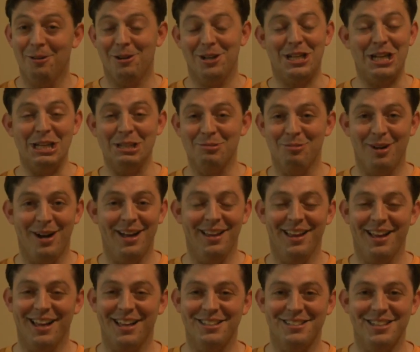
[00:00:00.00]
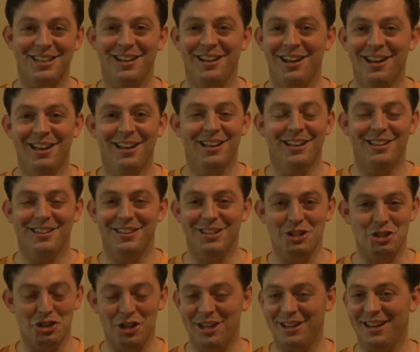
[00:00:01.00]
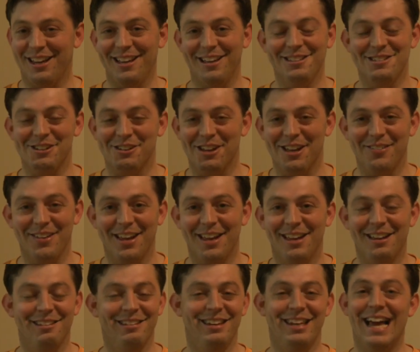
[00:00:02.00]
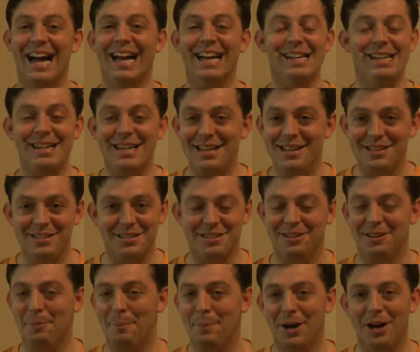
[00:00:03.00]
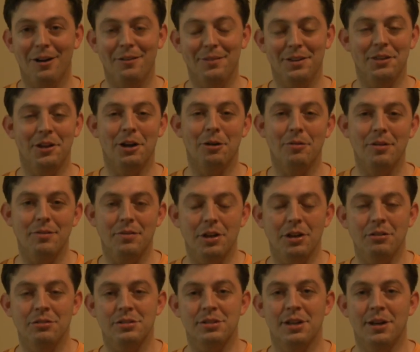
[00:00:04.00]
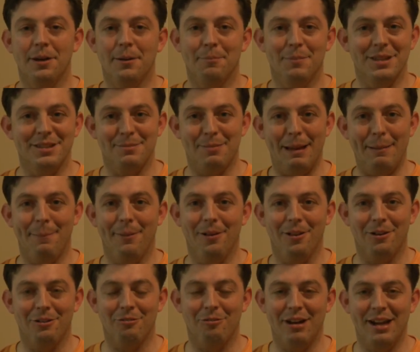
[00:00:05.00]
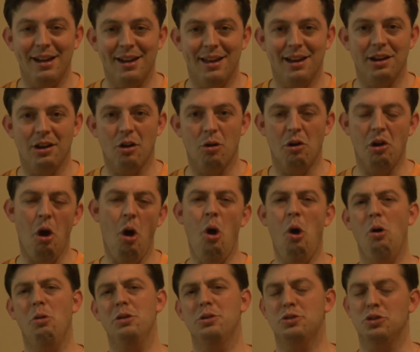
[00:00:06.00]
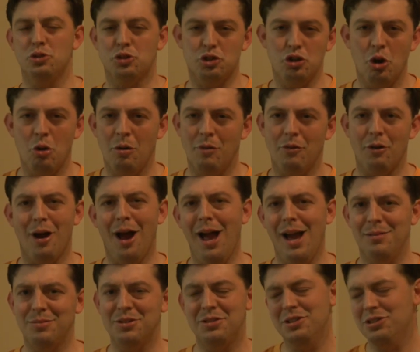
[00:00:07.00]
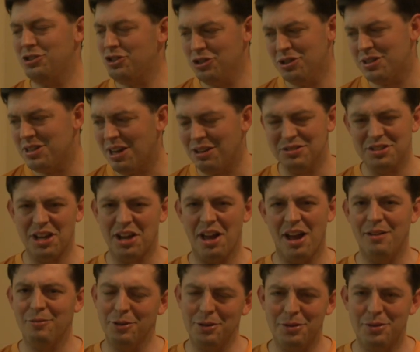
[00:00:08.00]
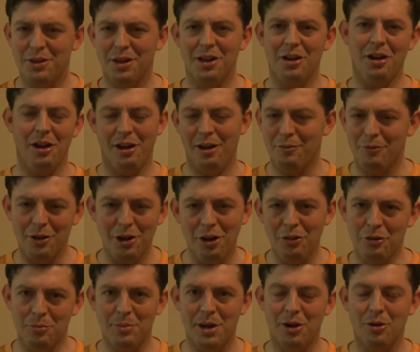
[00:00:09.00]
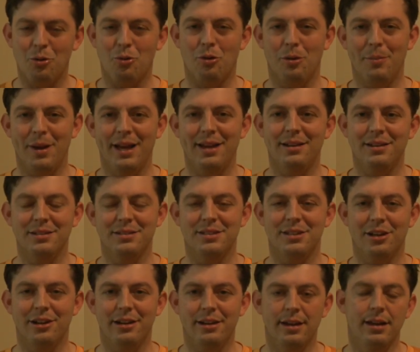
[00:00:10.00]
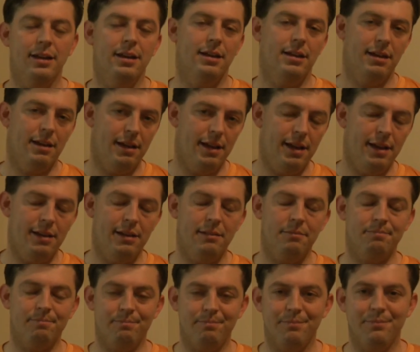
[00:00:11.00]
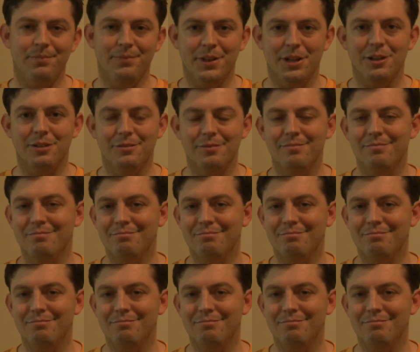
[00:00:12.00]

which is why, like I said, the djent kids are giving it 90s and above in their reviews, but people are reading it and going, "Oh, this is so overhyped. This just sounds like everything every other metalcore band has done." And they're